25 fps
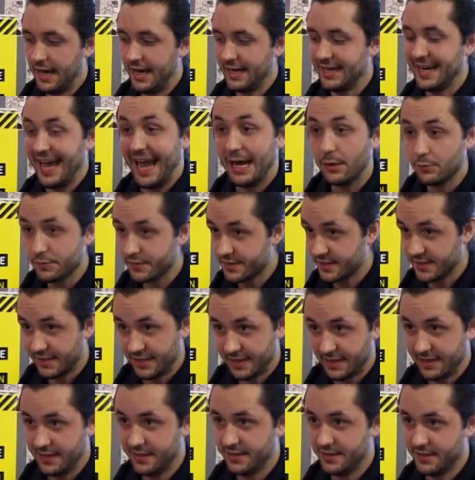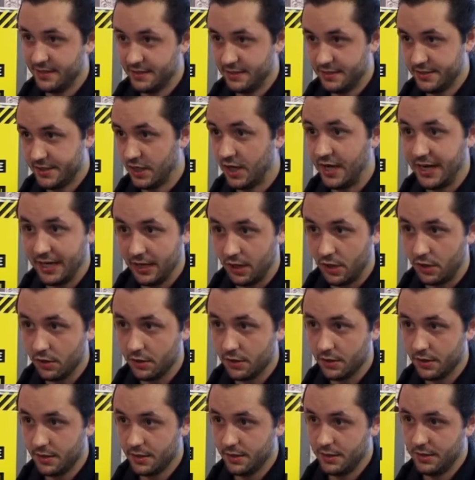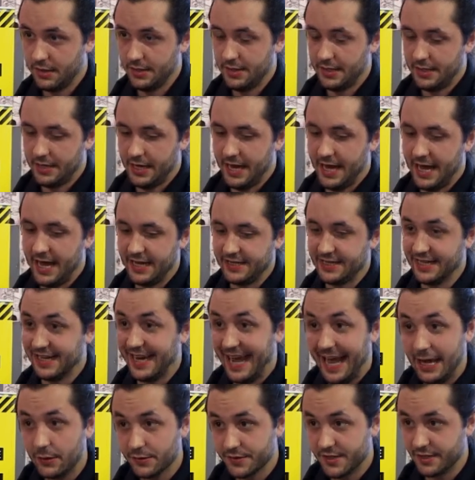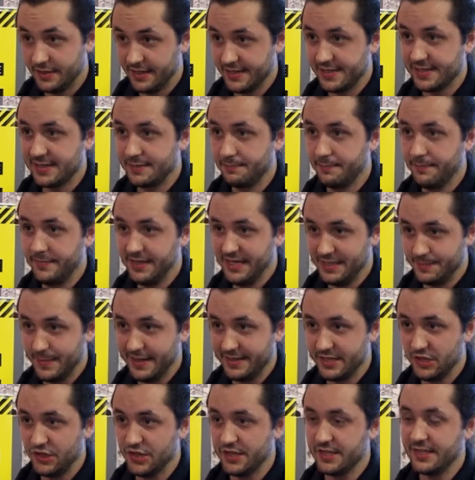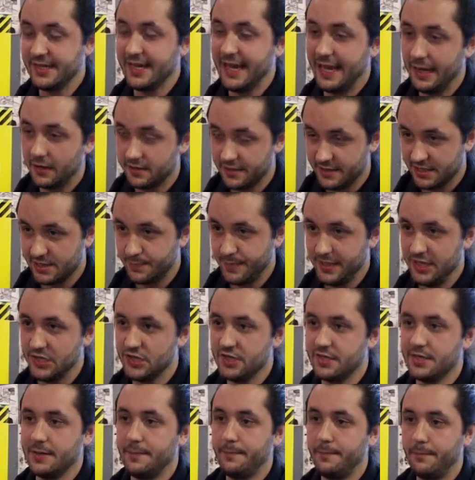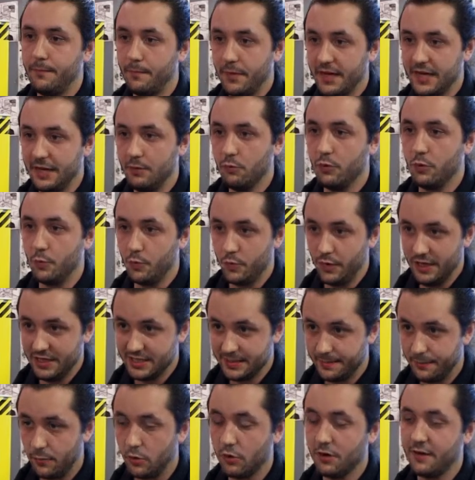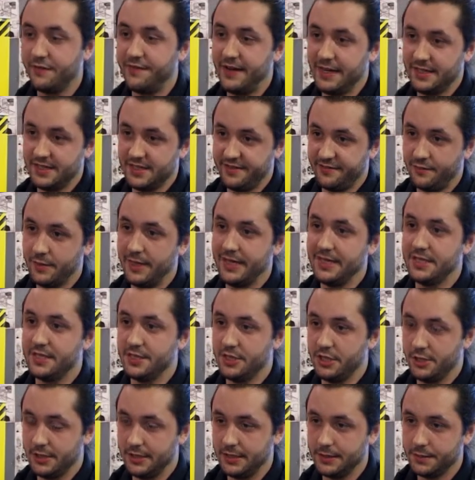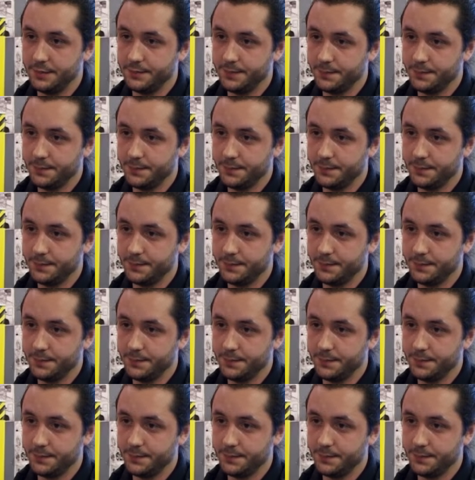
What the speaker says: counter dialogue to counter these messages and counter this speech is a more effective way to do it.